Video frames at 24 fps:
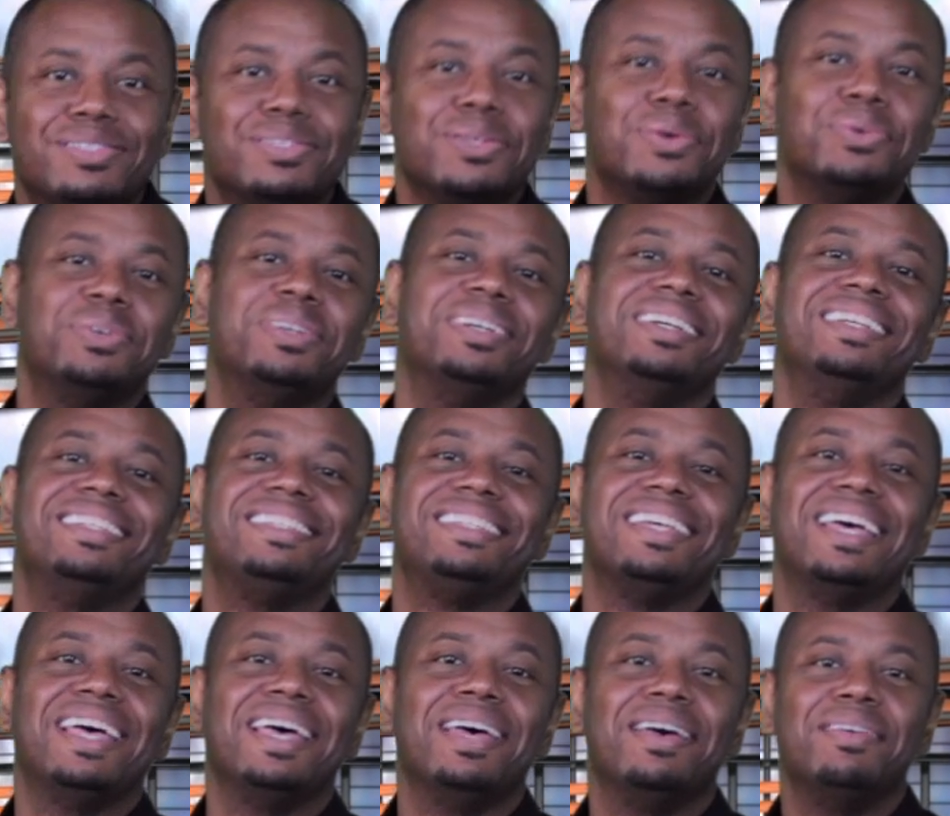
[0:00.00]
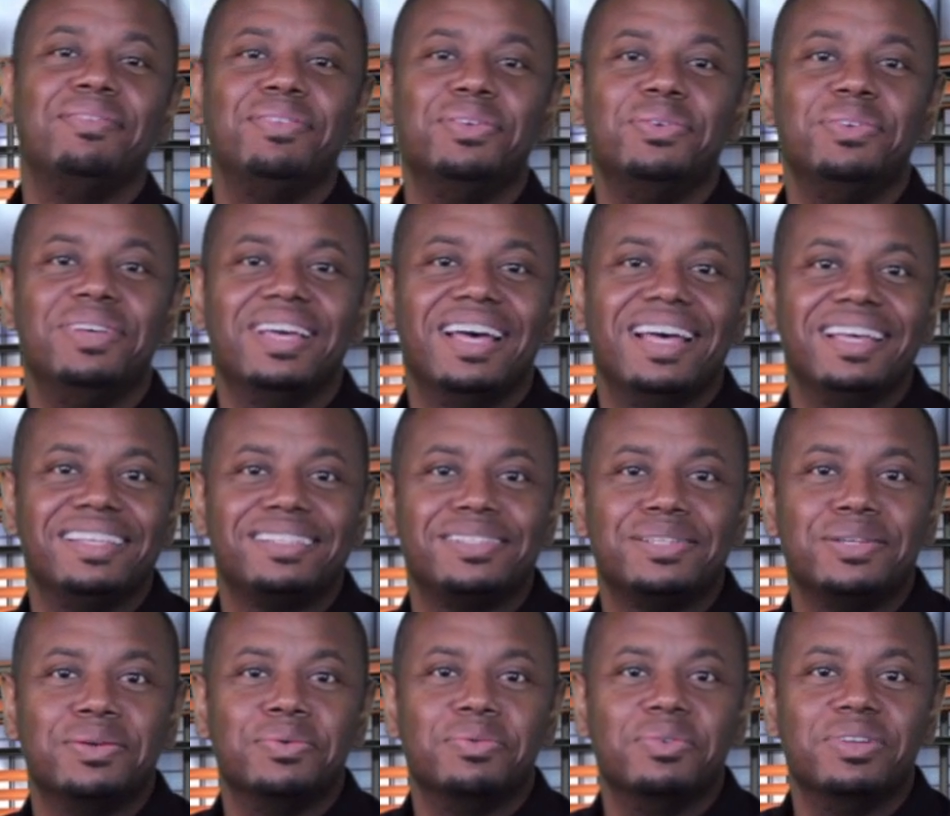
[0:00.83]
So good to have you
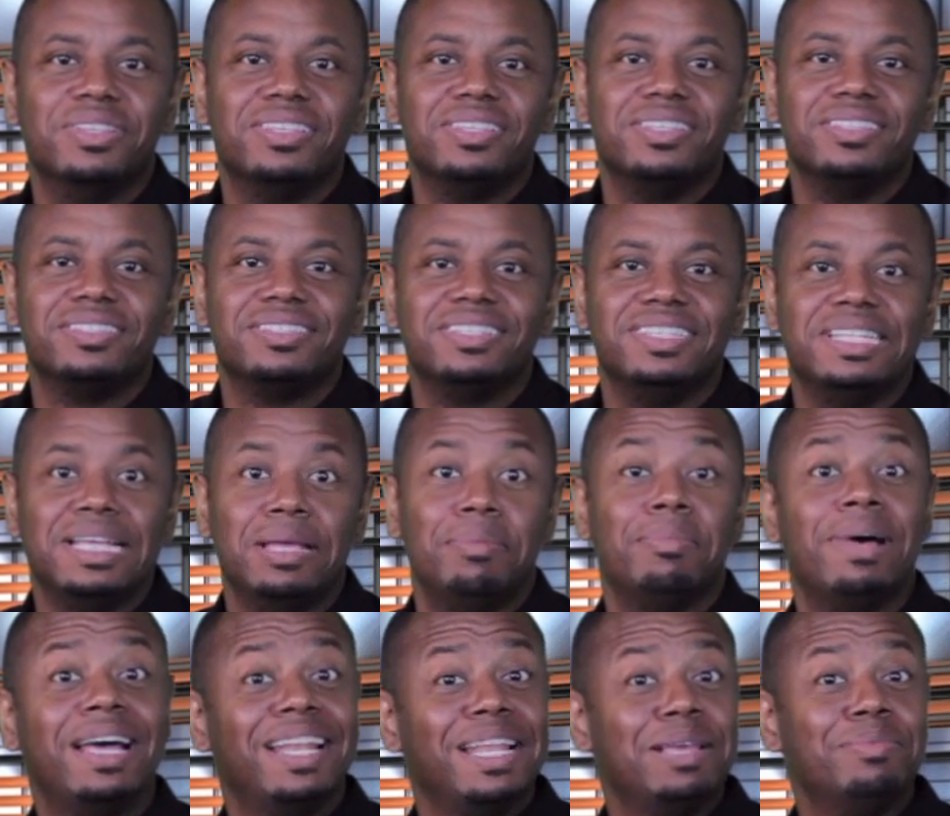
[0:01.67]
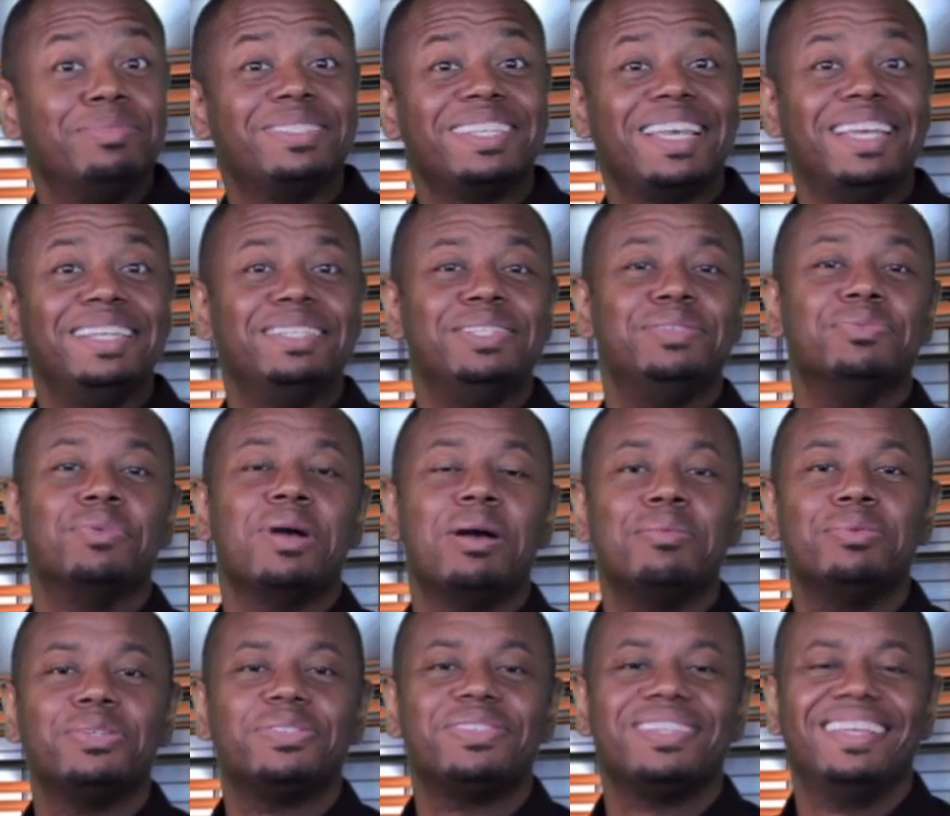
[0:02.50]
guys here with us today. My name is A.D.
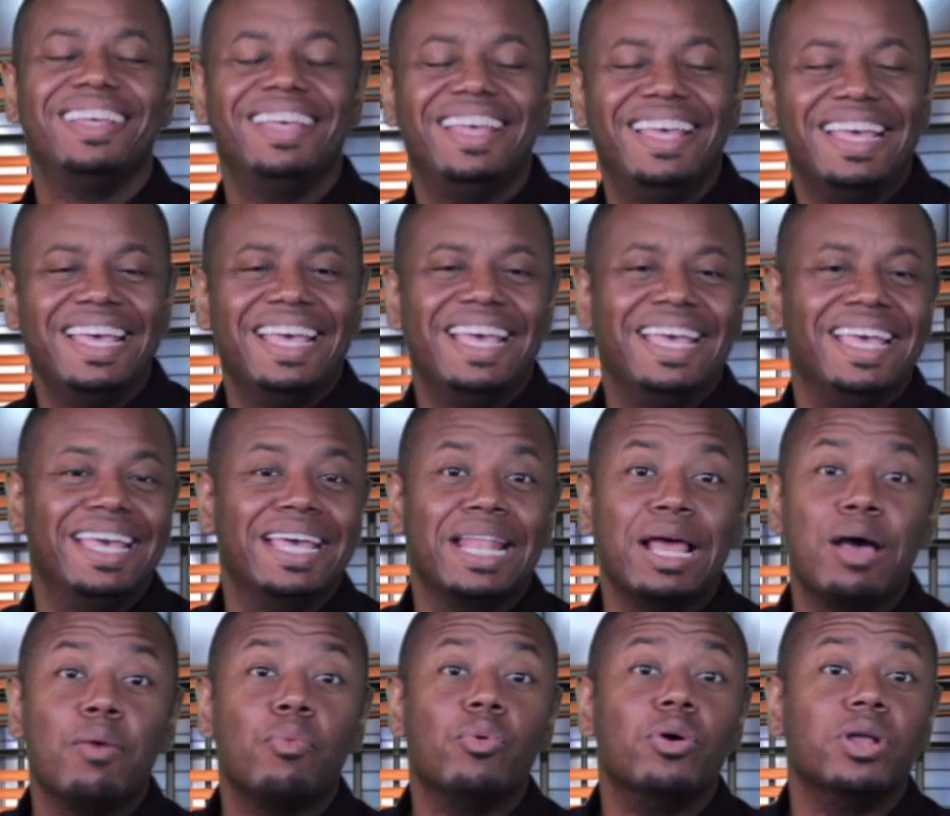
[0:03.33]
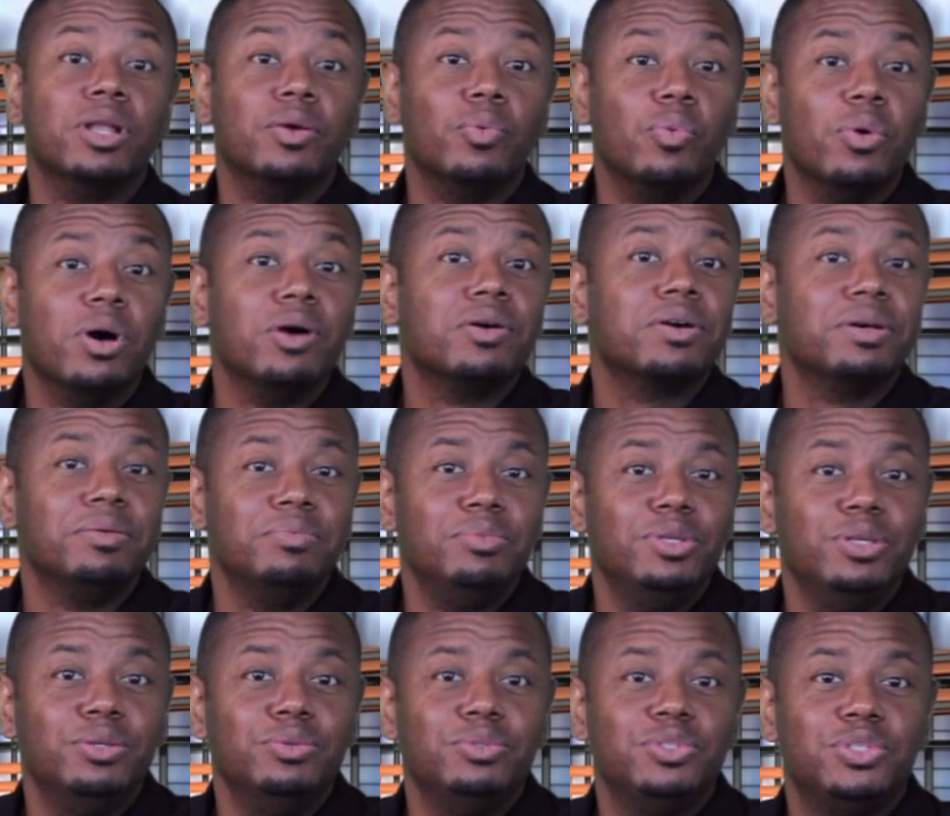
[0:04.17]
Roberts, and I want to
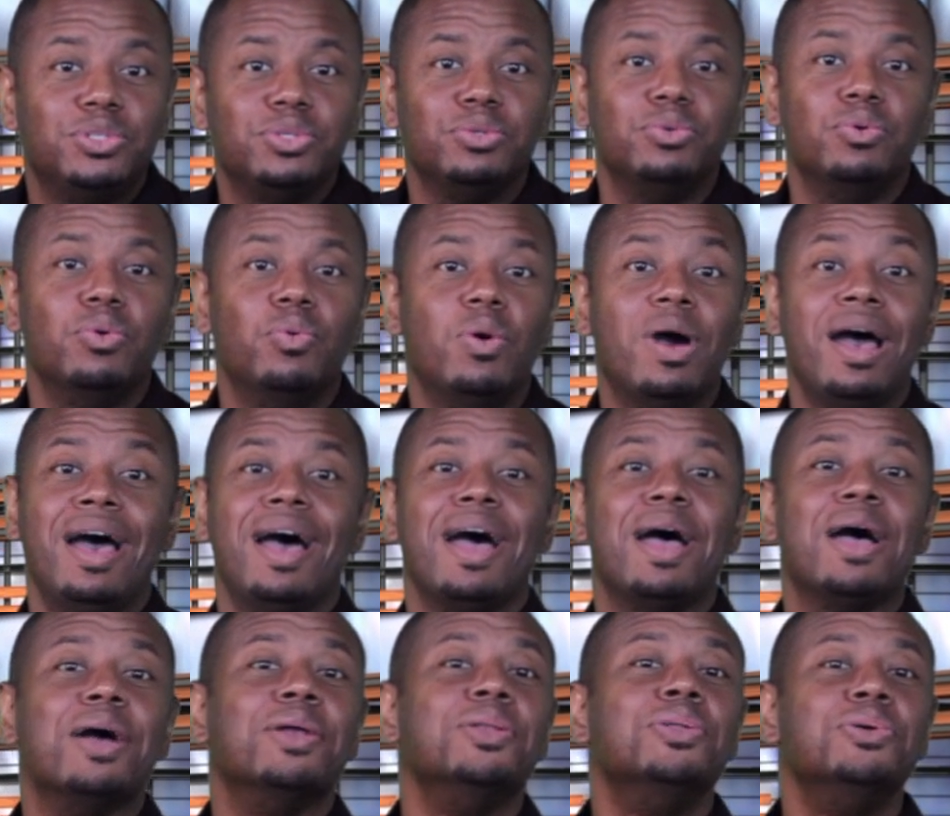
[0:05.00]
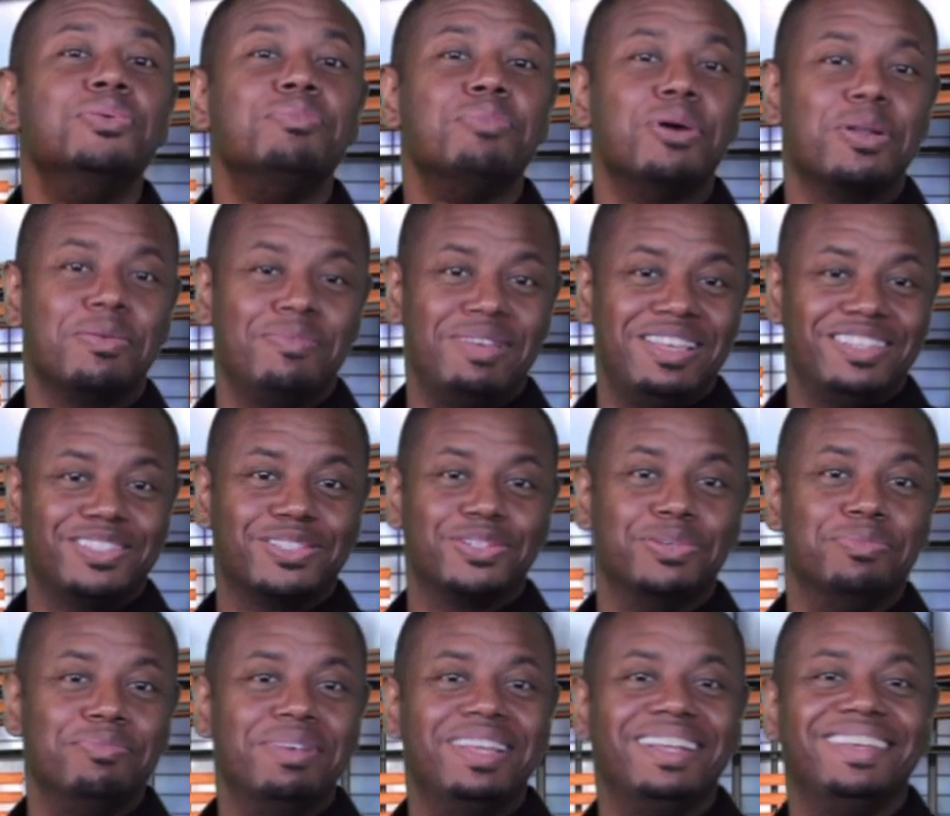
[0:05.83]
welcome you to our new
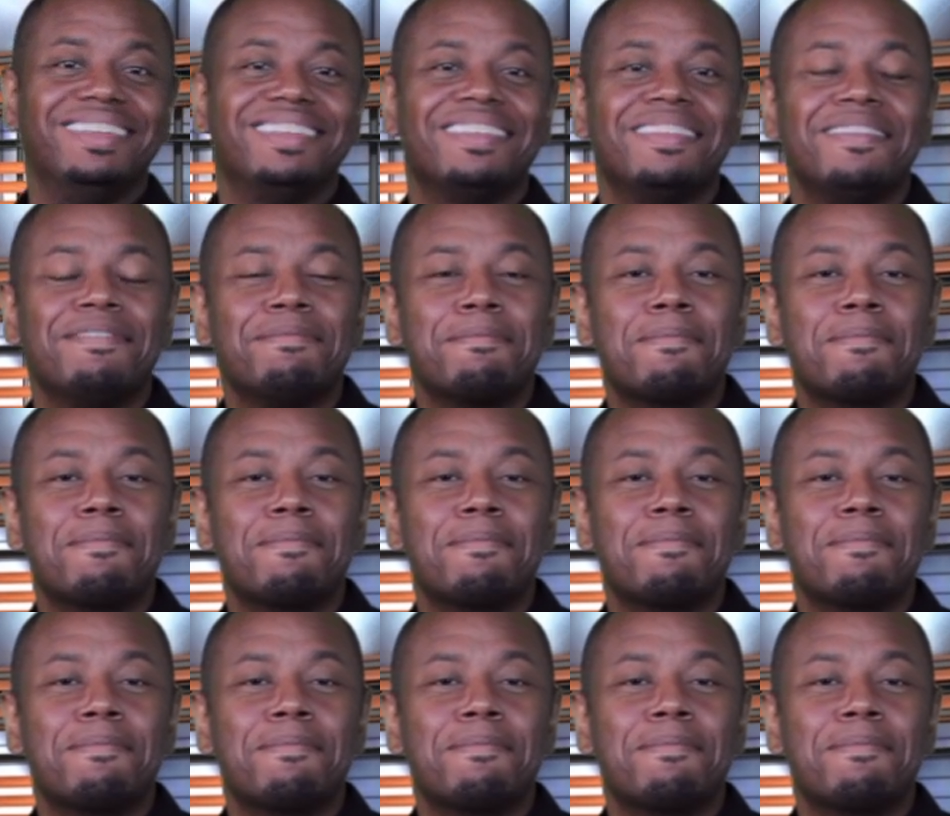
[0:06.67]
Motivational Minute.